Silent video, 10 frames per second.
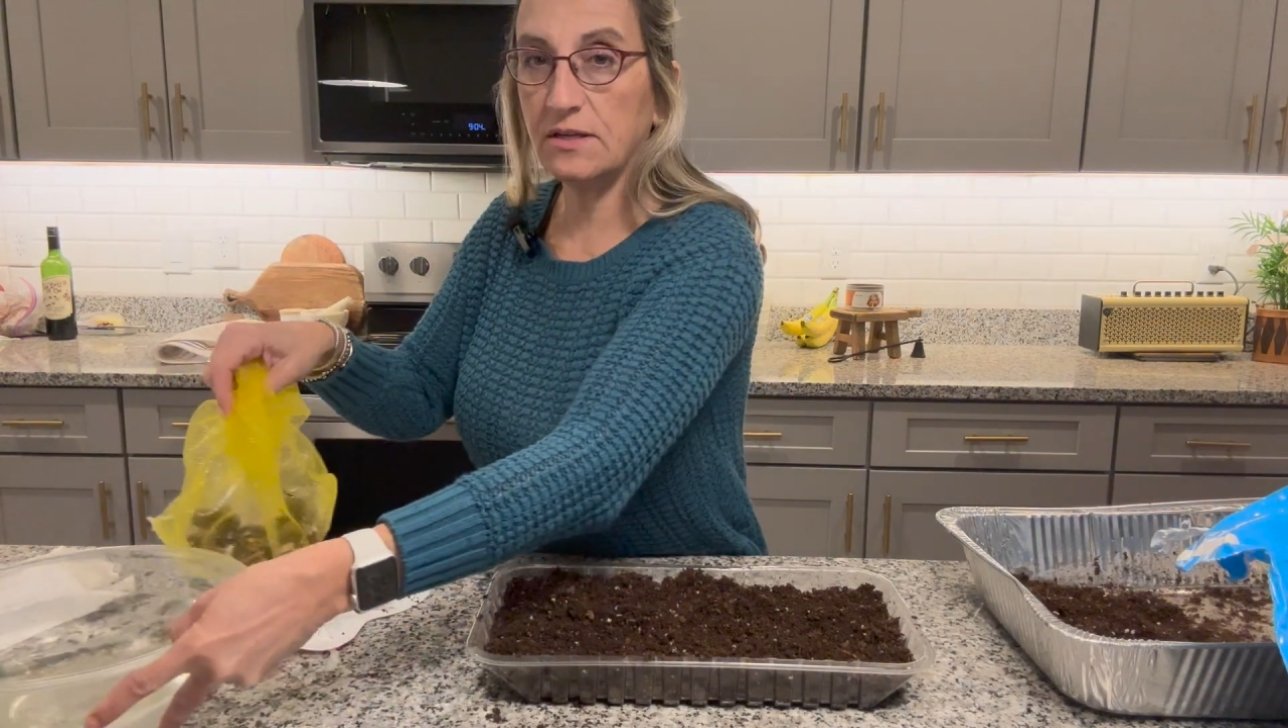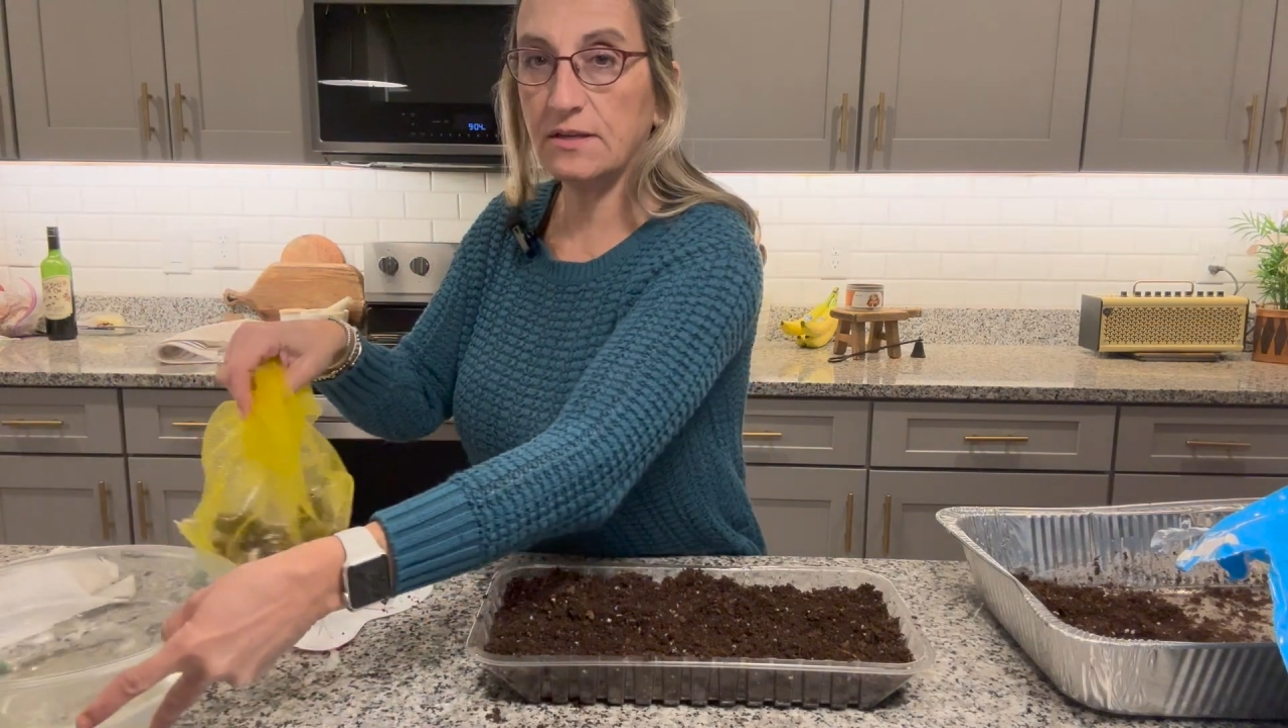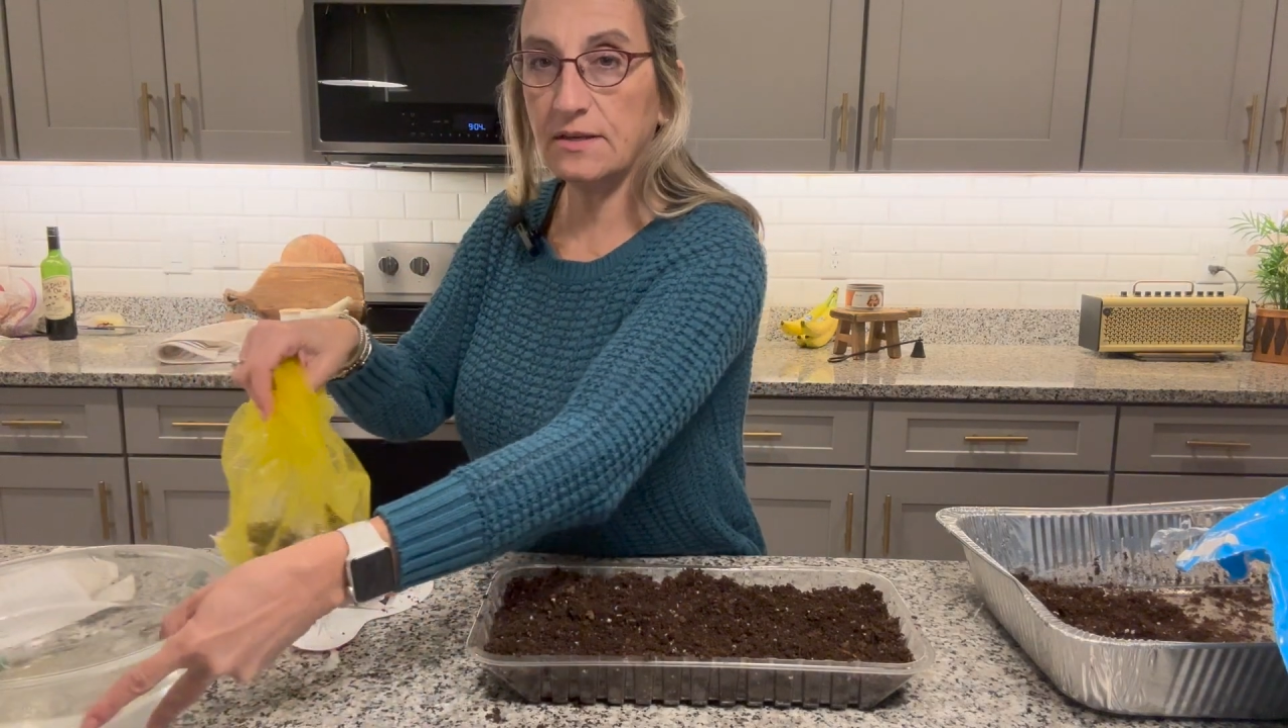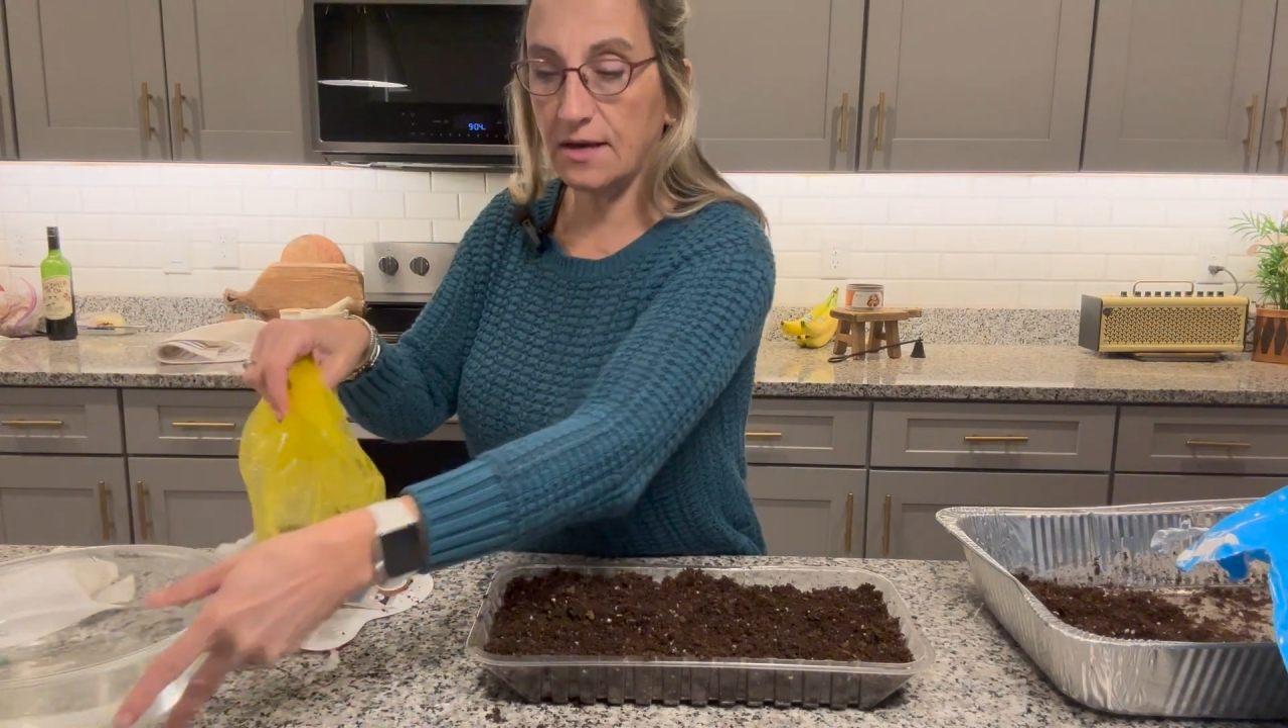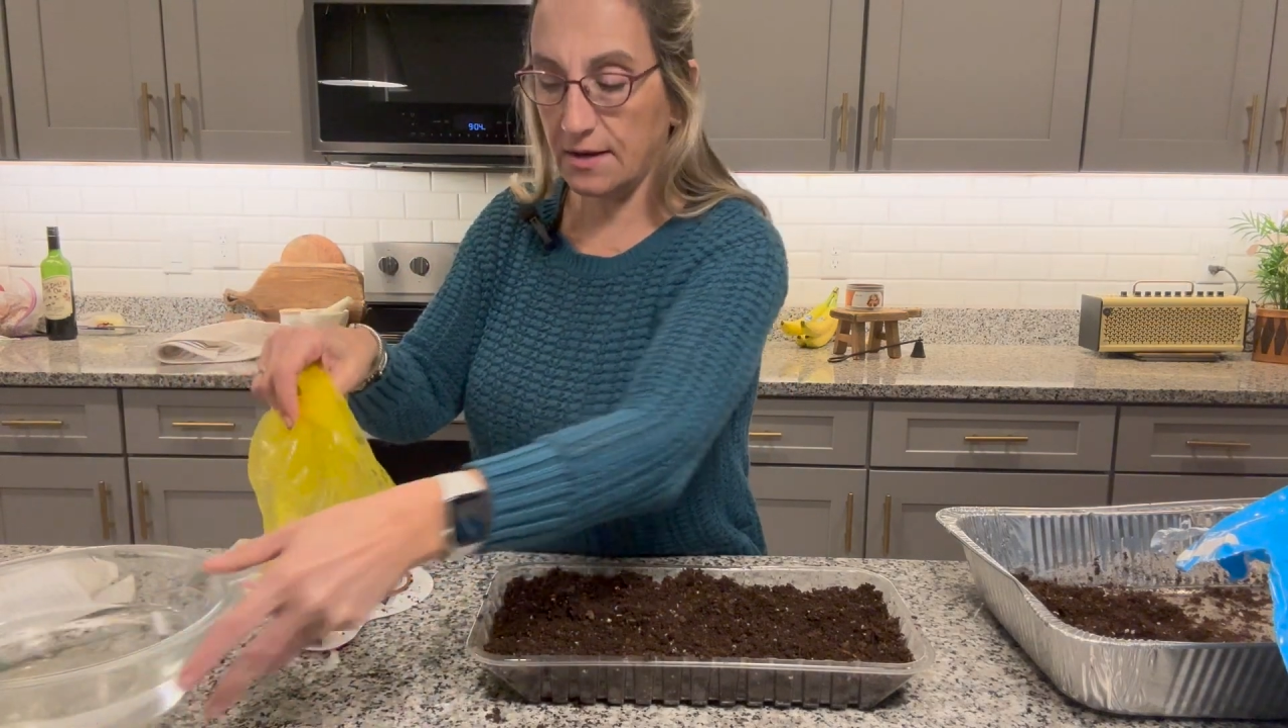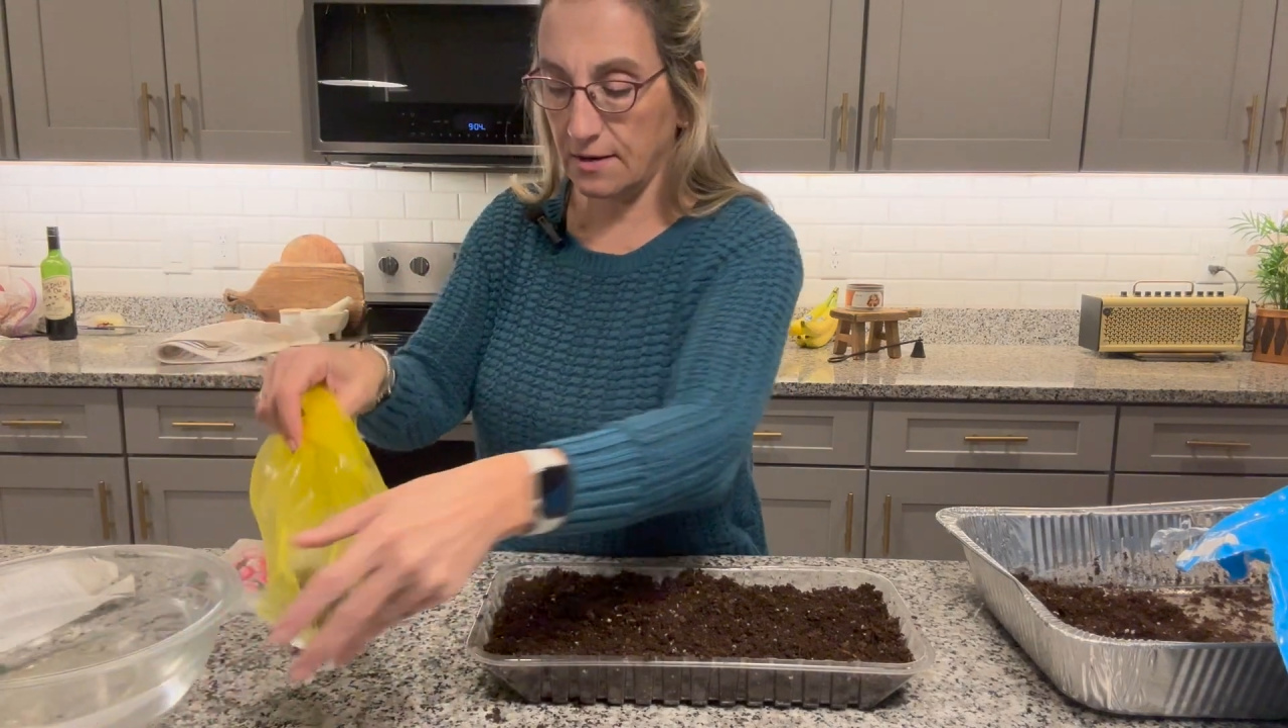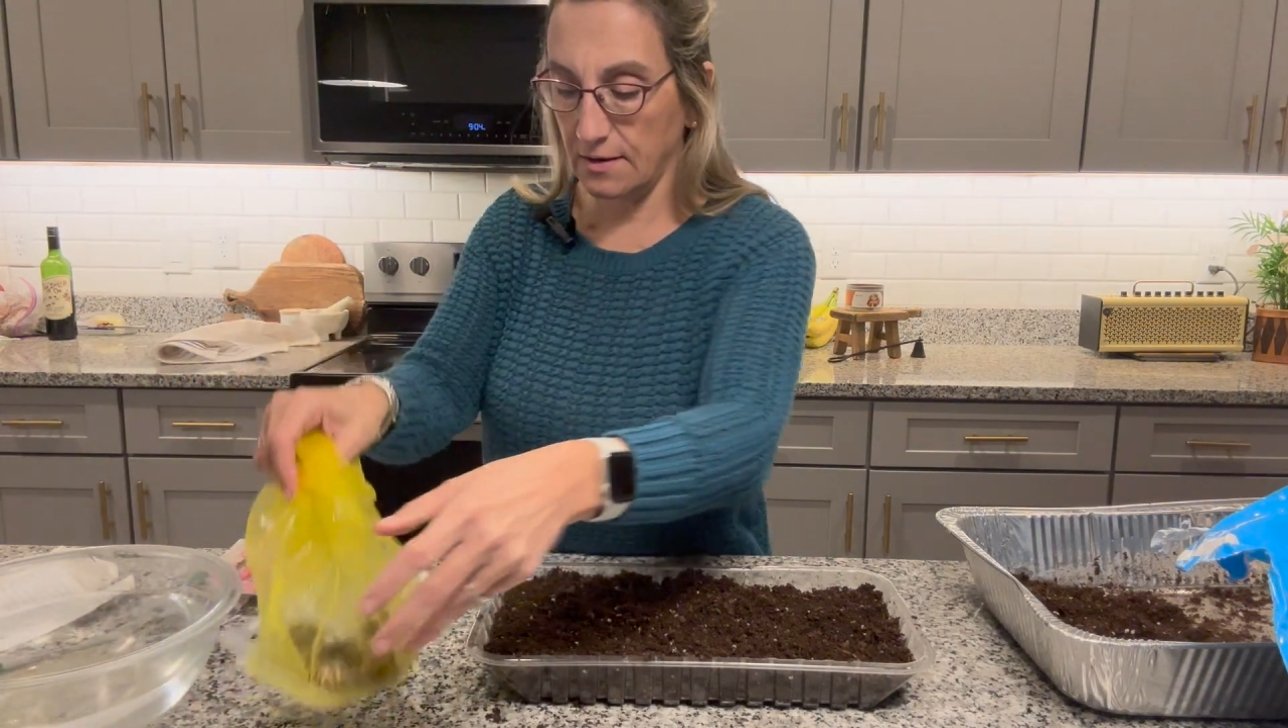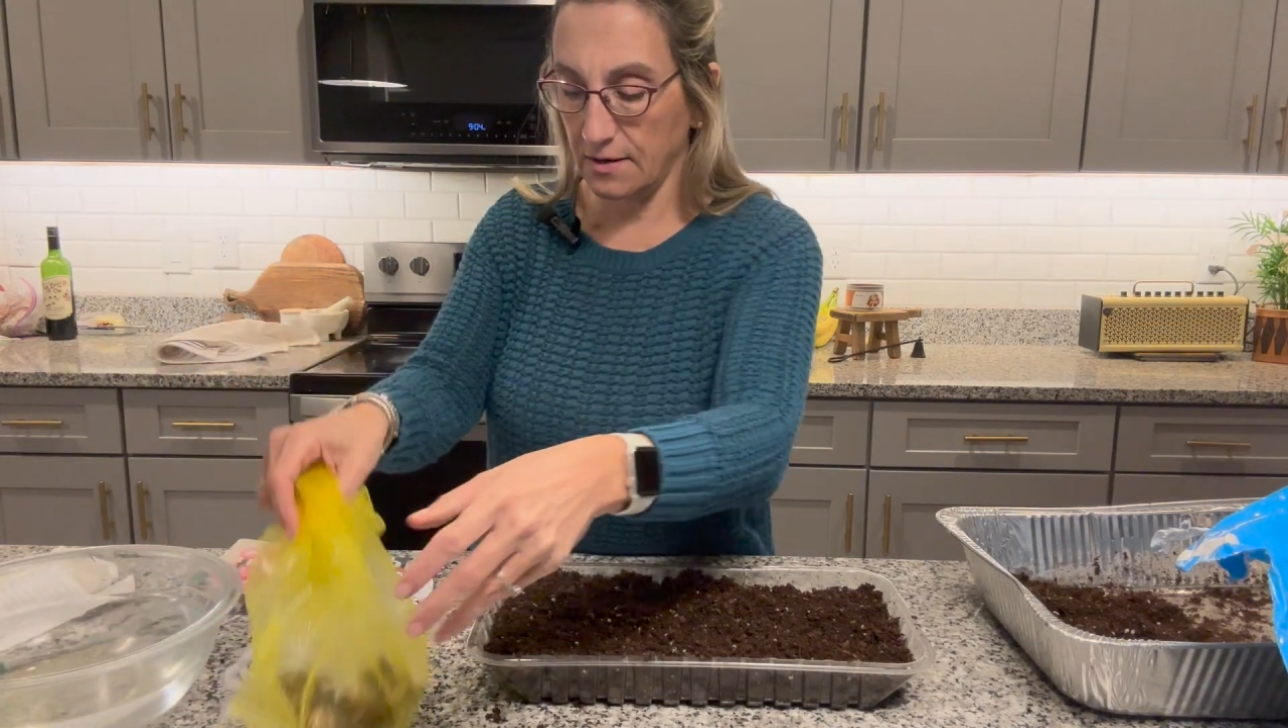aside.